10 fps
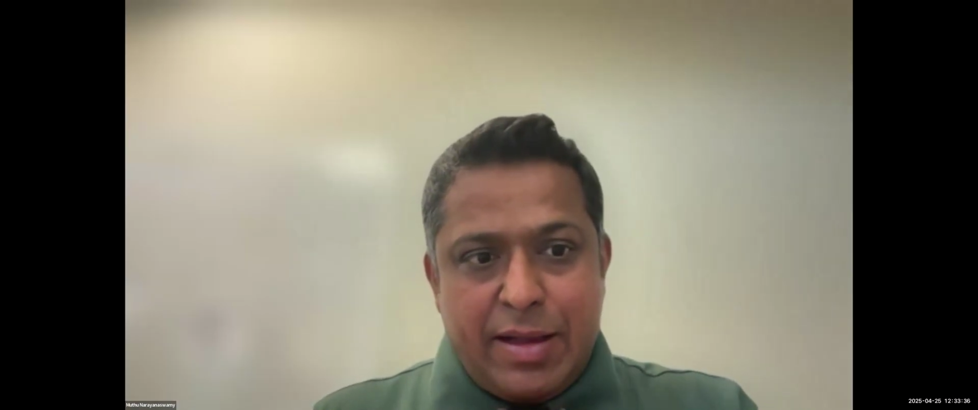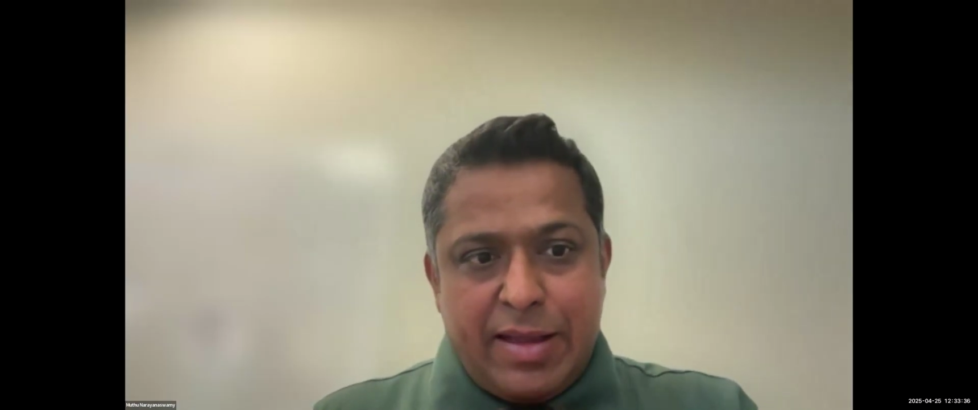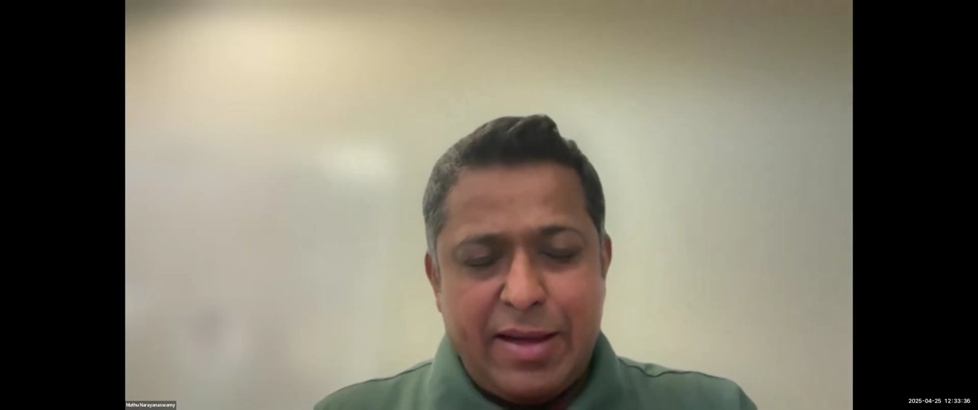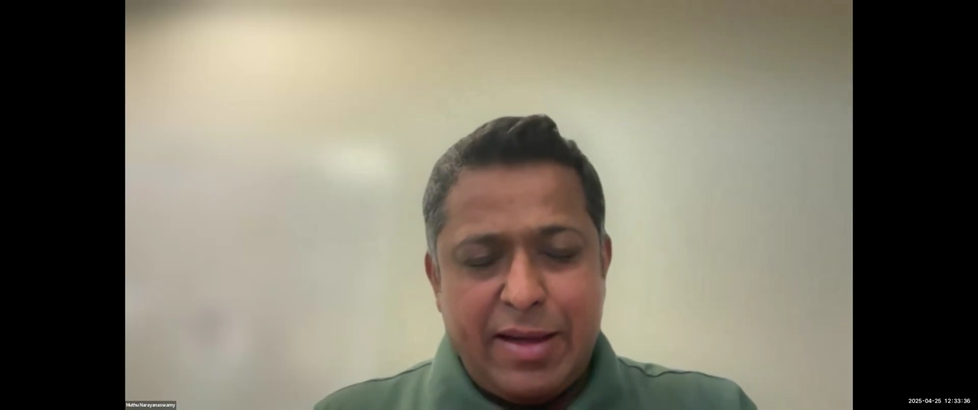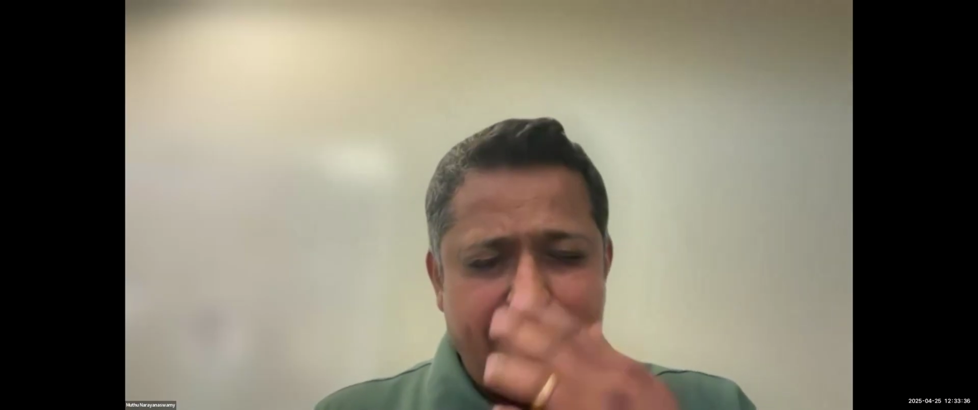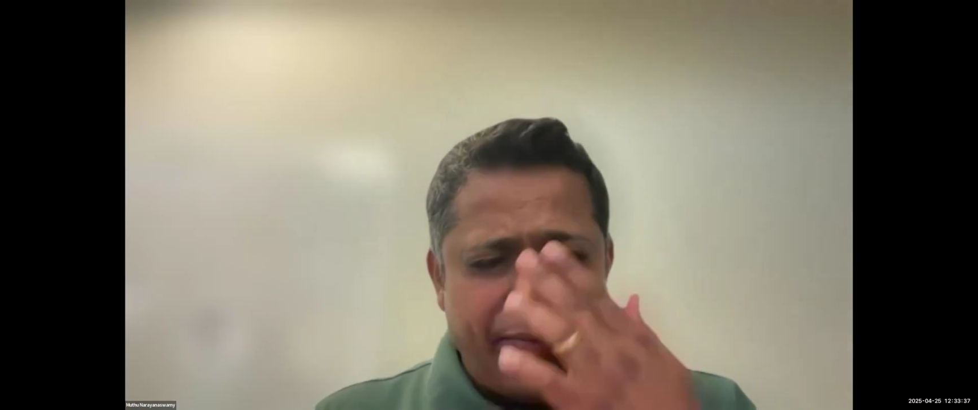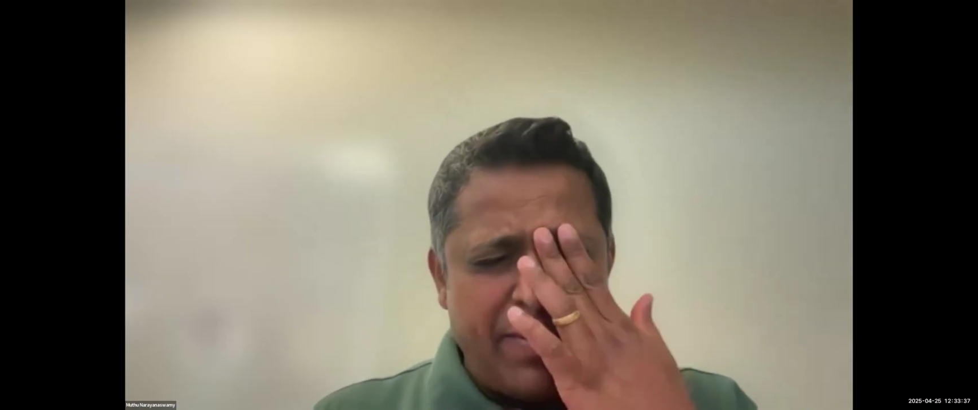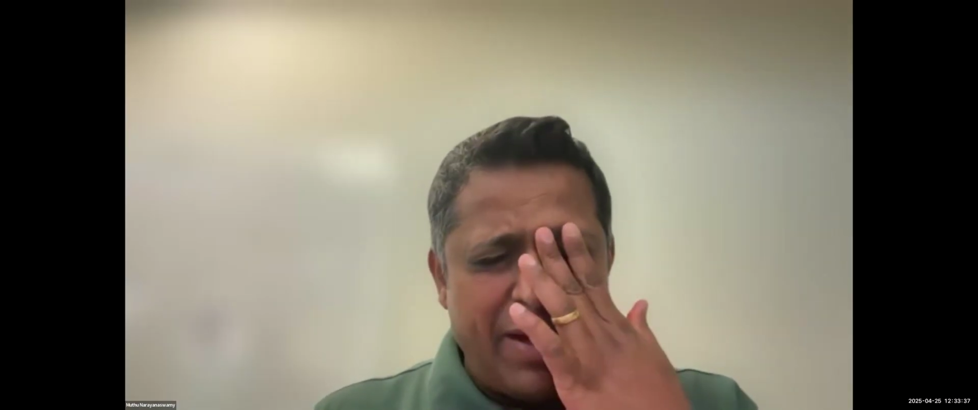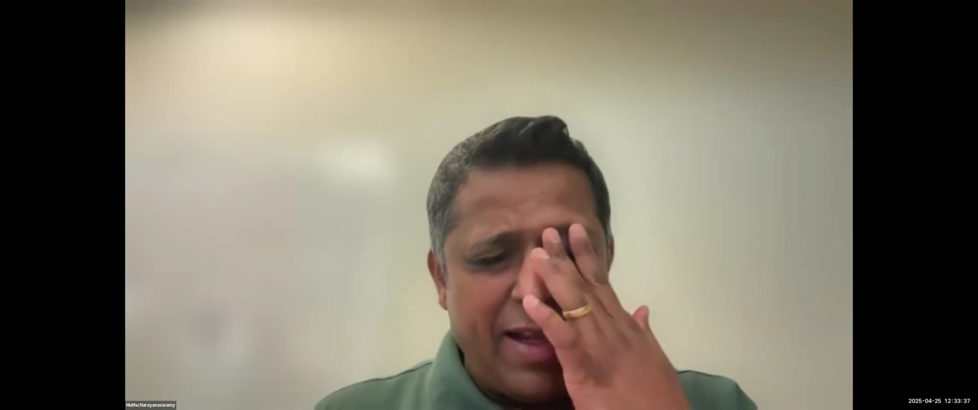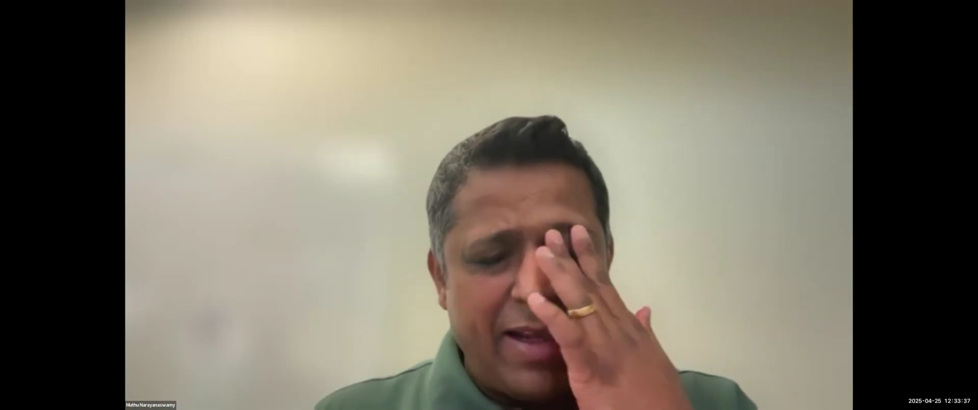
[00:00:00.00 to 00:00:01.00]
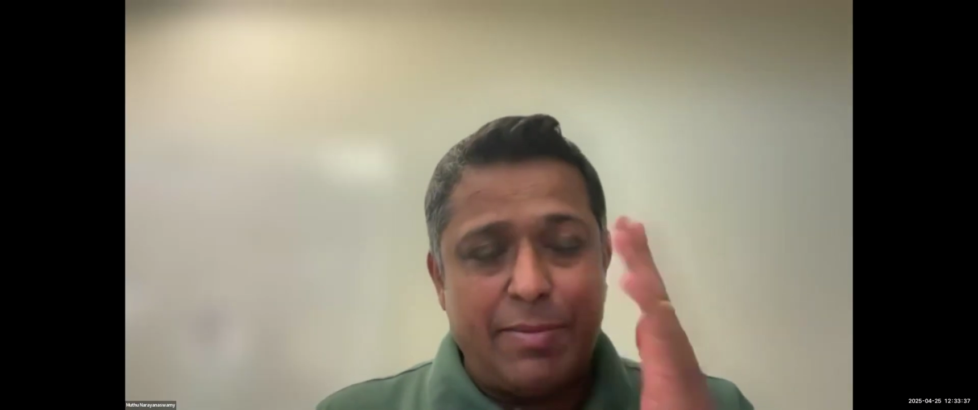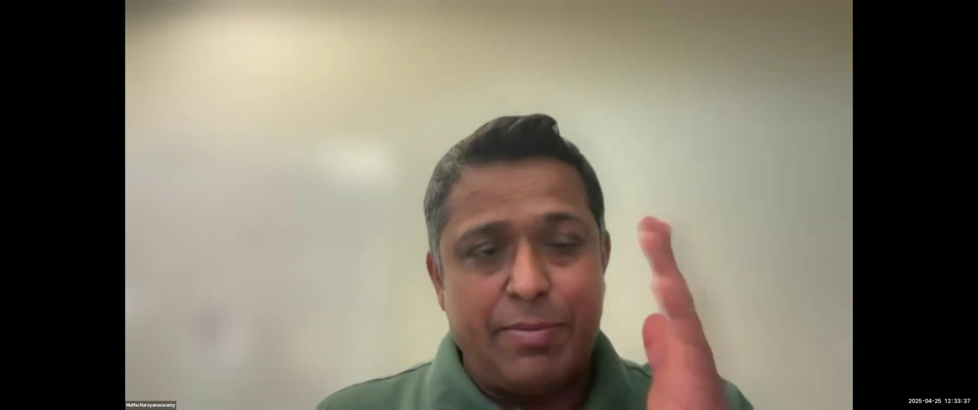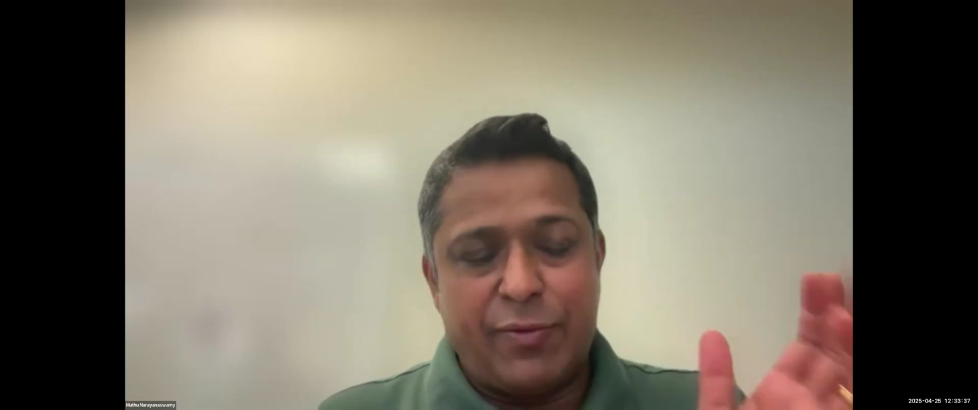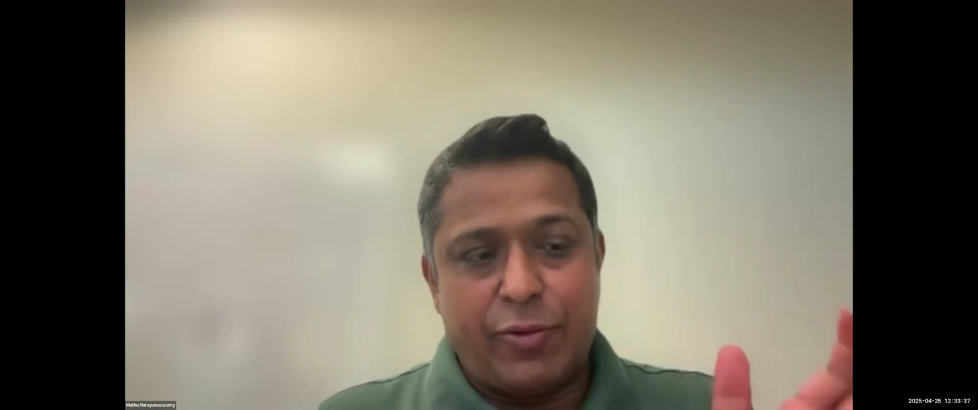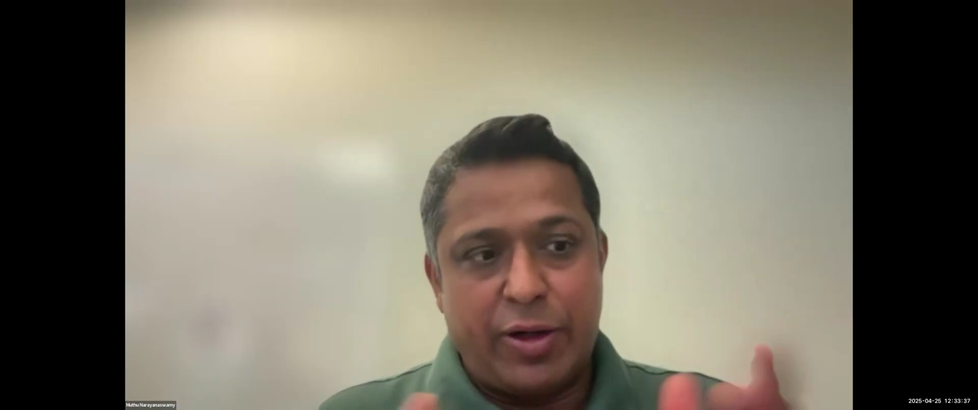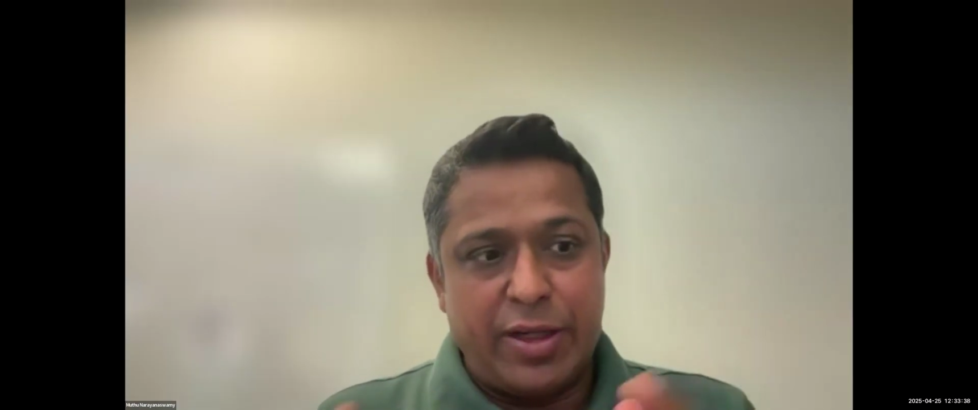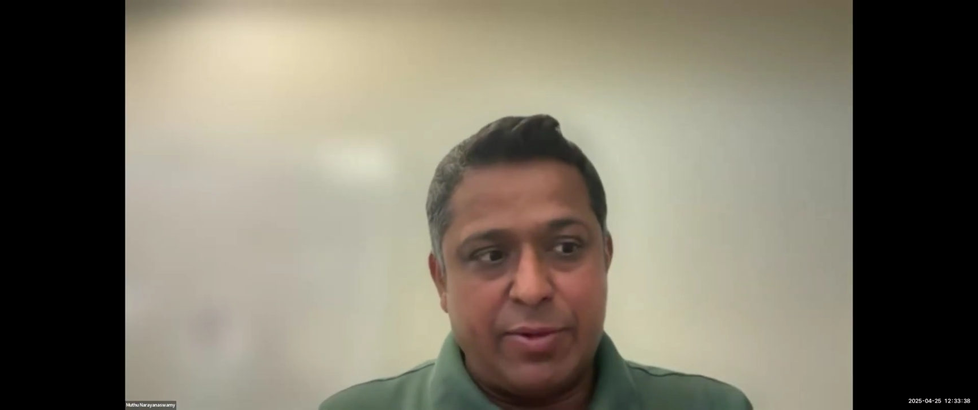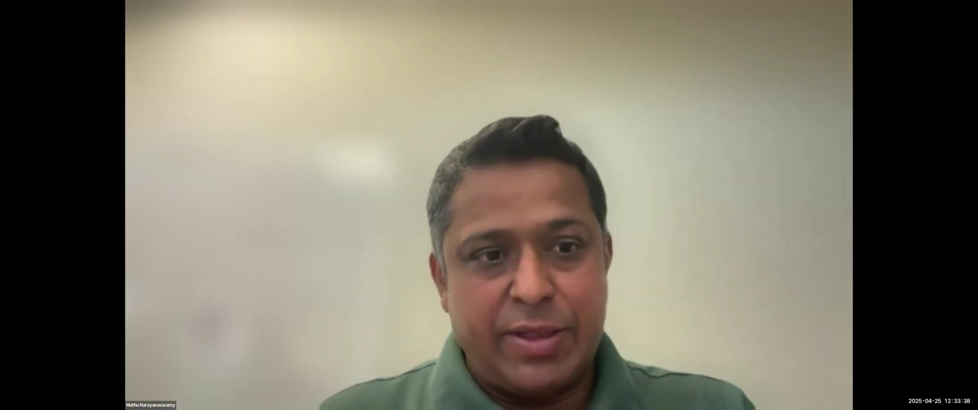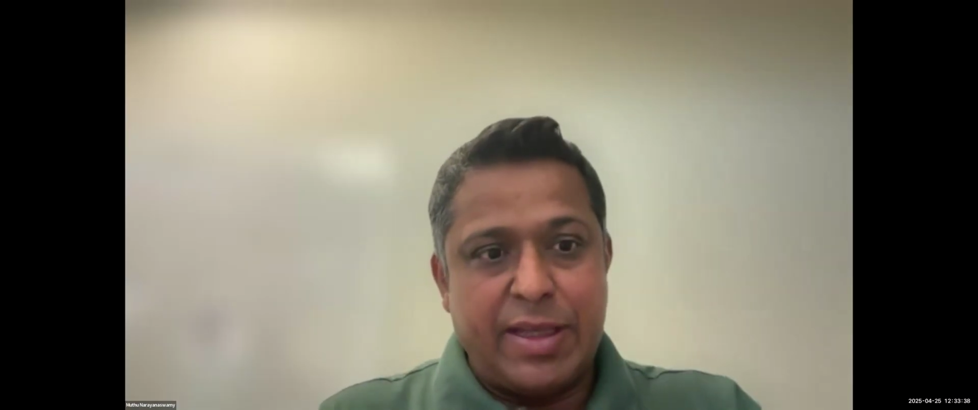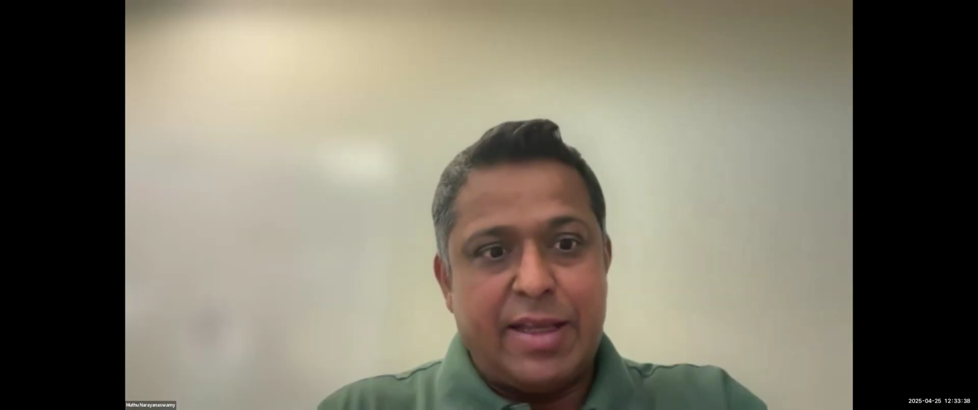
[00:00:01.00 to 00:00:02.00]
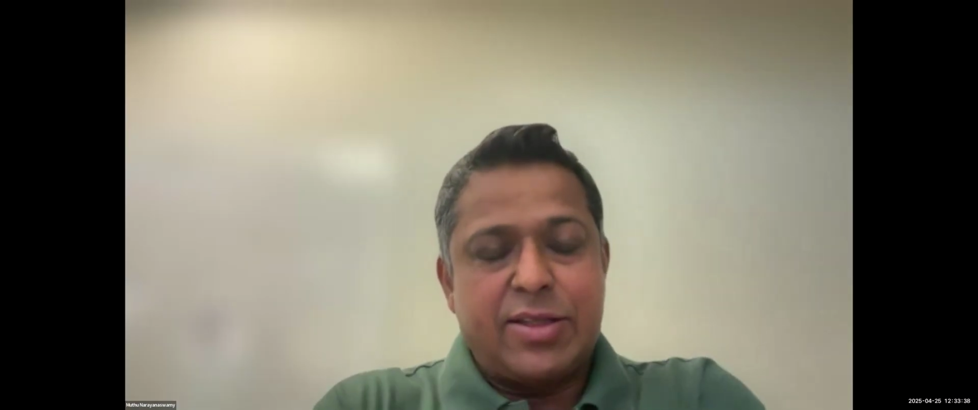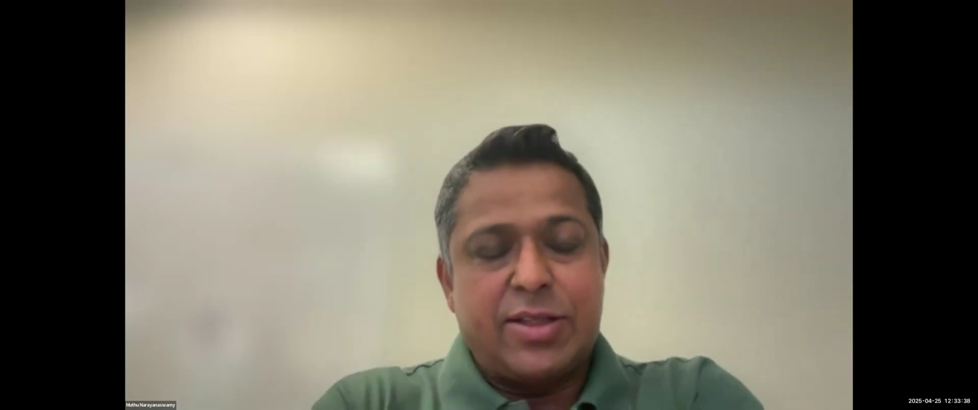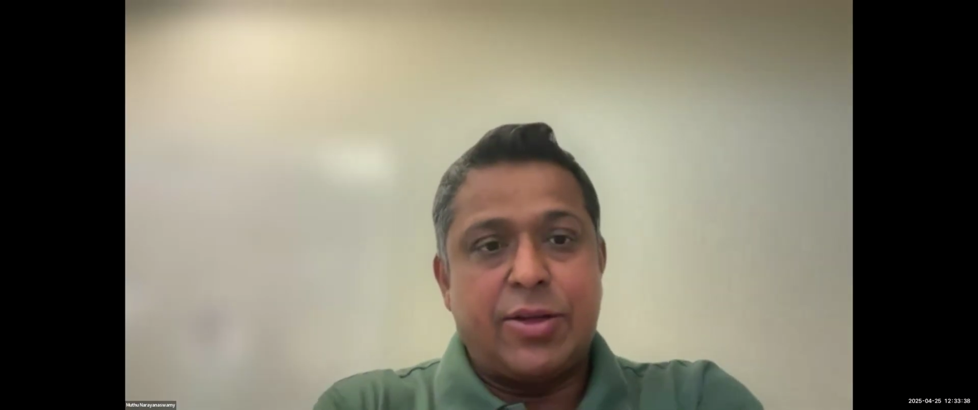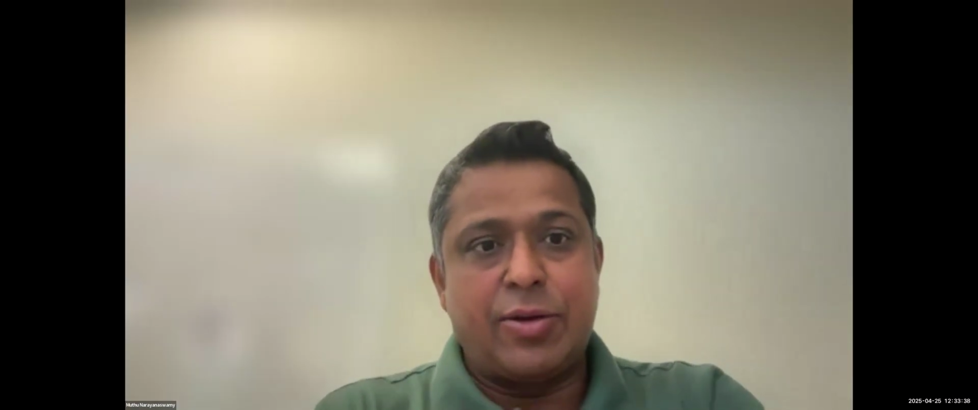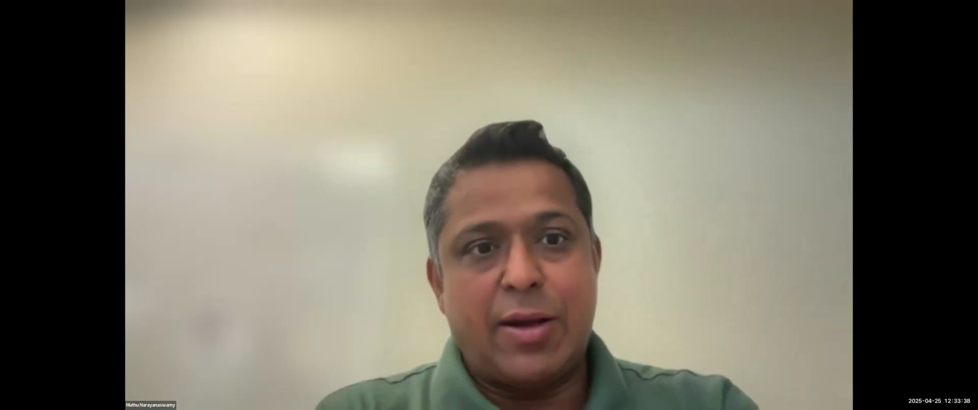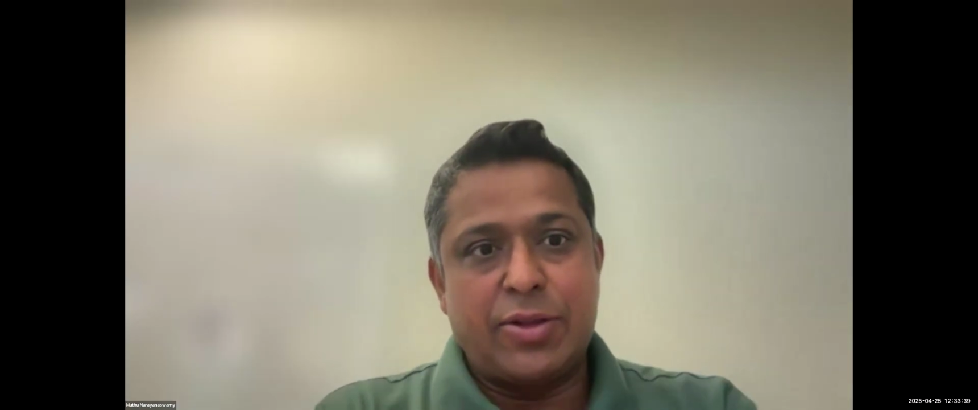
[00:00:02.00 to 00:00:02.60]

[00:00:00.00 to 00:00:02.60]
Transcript: Before I was the institute,